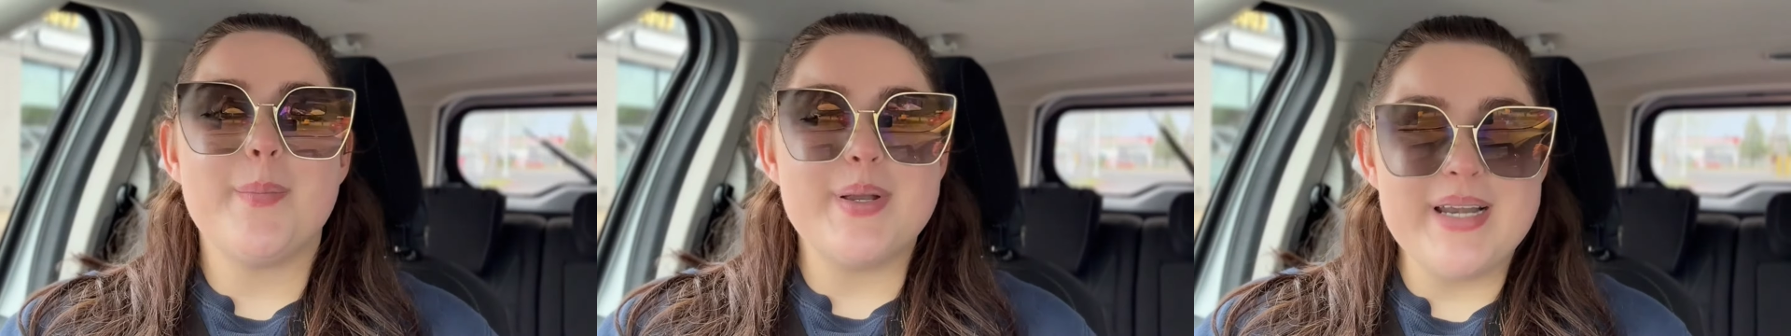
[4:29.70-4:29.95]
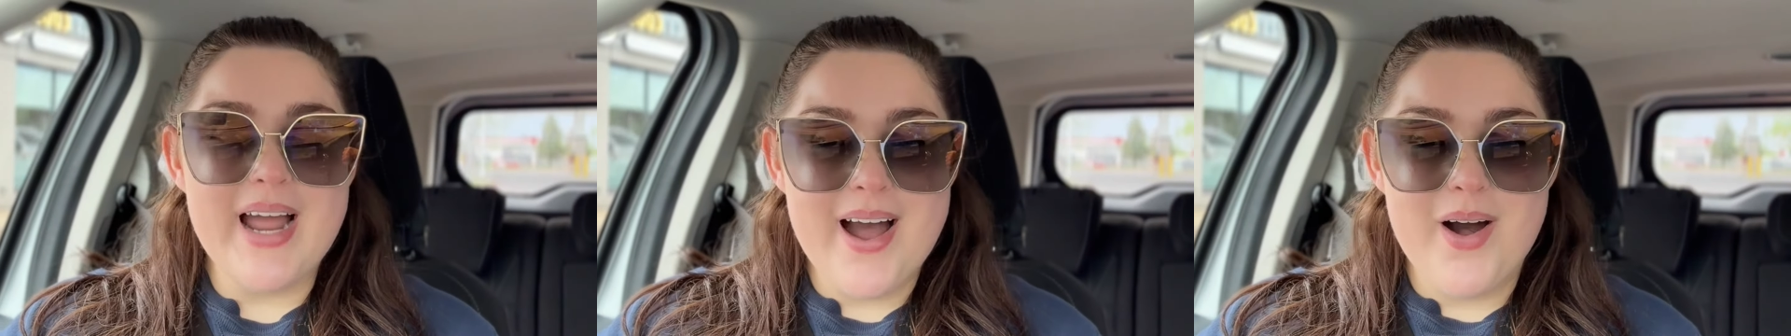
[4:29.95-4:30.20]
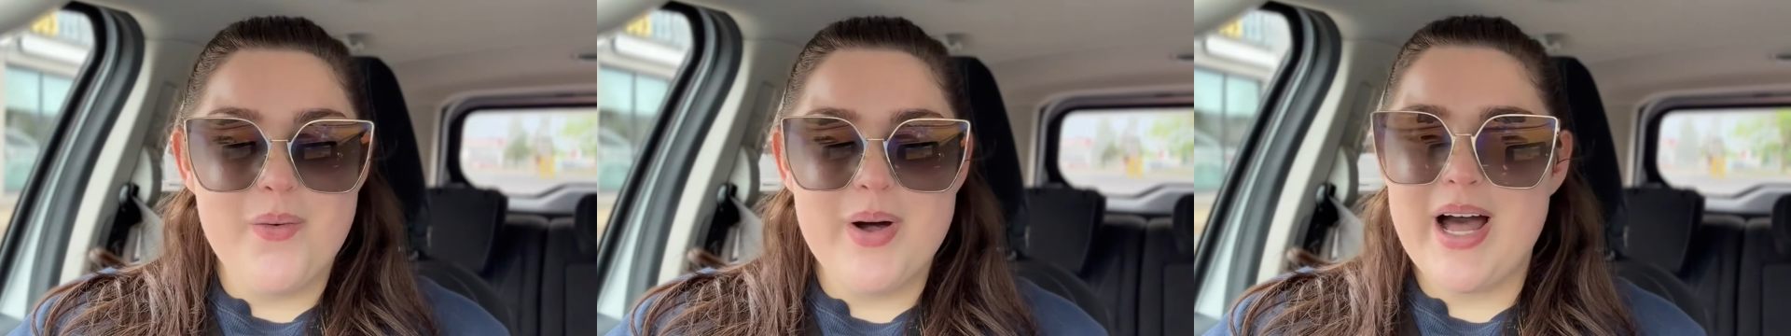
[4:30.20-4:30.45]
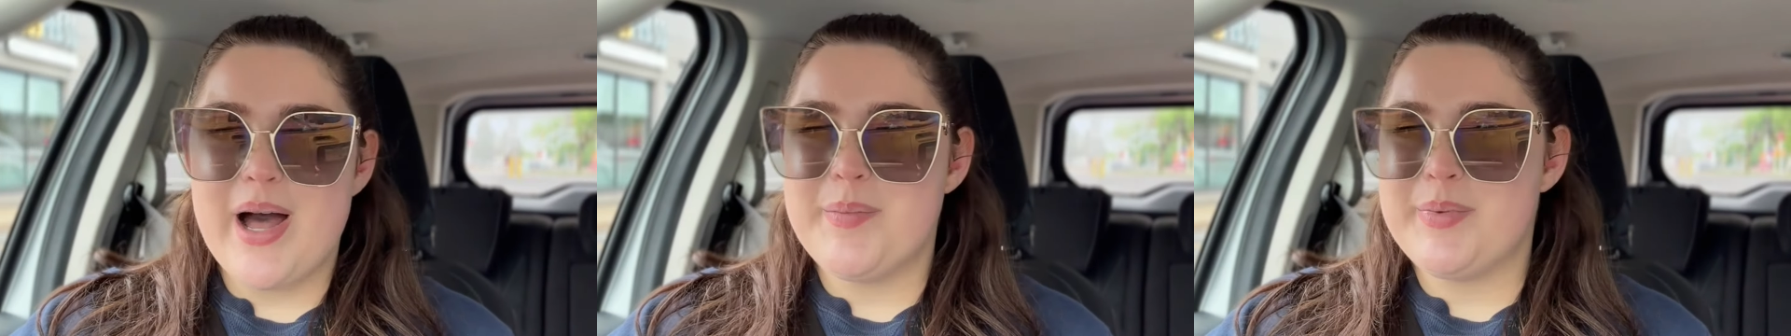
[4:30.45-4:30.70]
But now
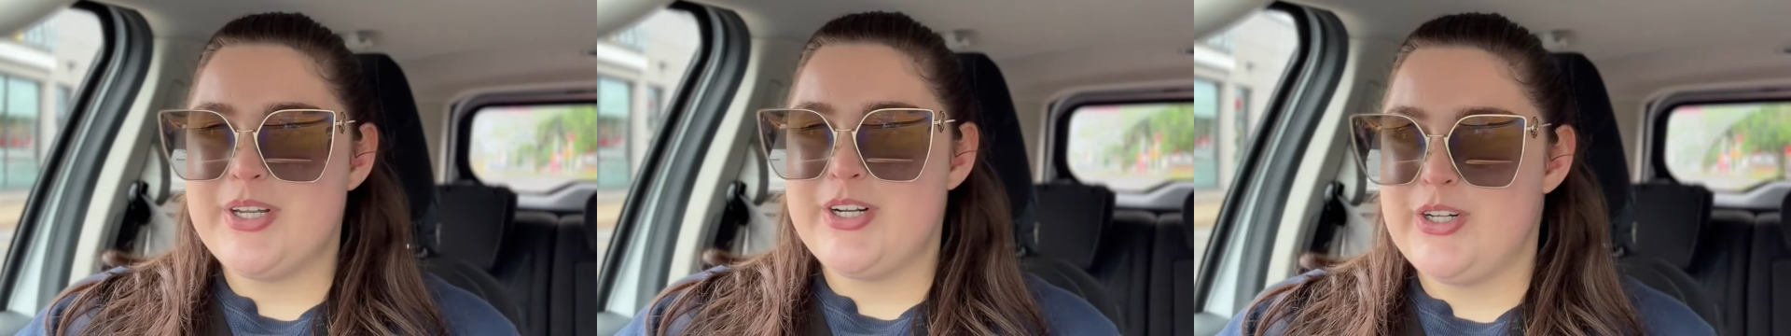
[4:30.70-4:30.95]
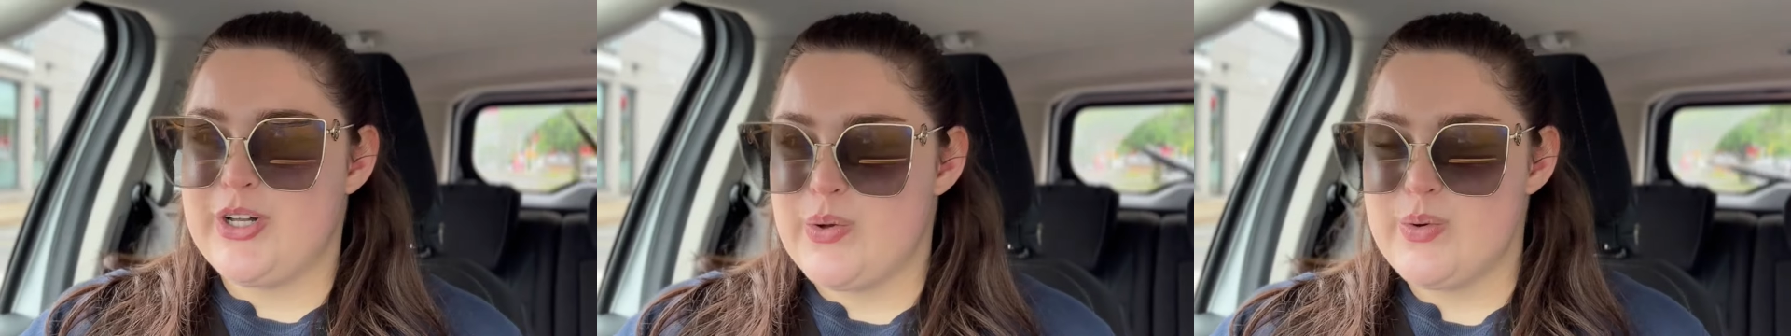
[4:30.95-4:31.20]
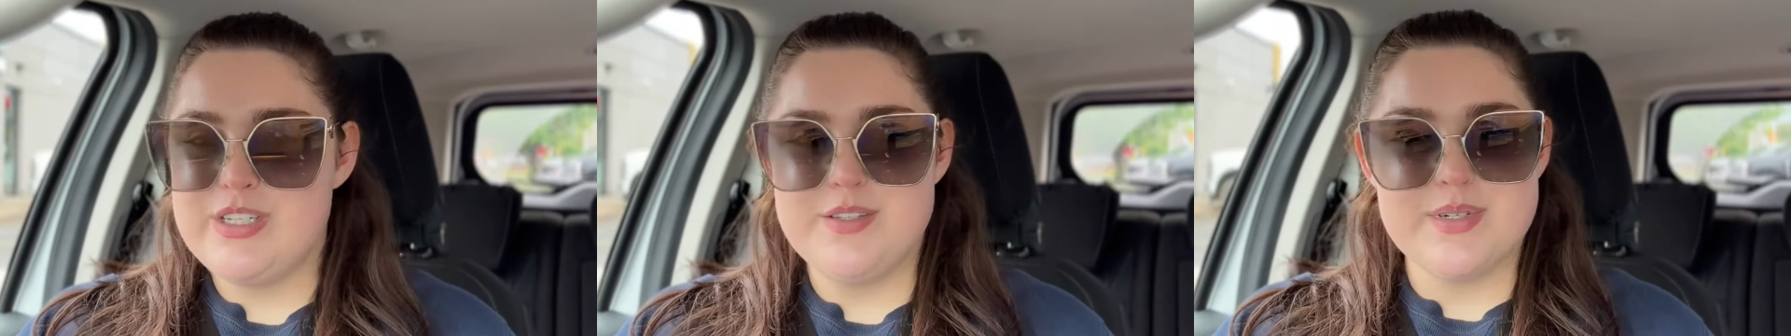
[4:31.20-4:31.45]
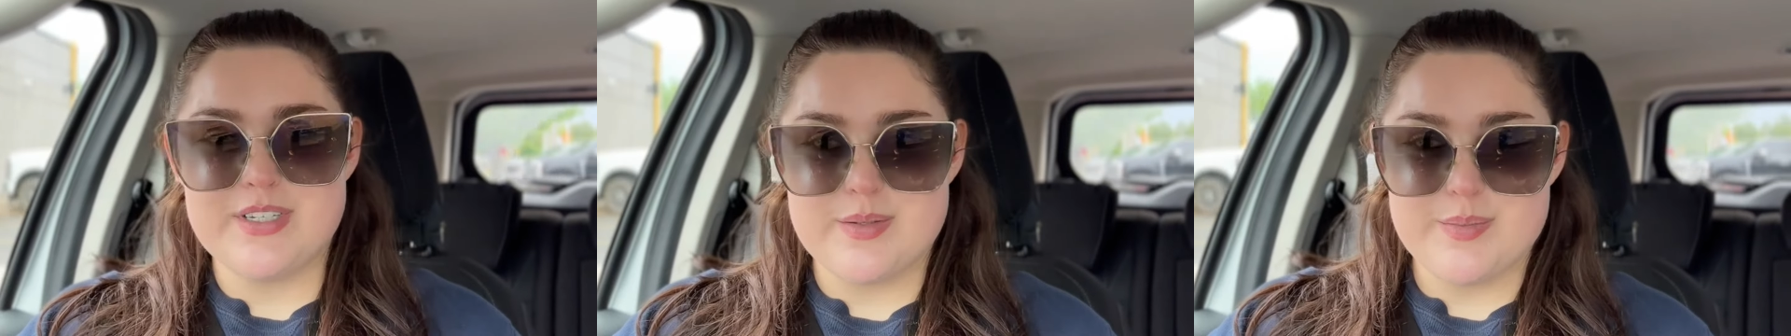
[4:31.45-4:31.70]
I'm gonna go smell some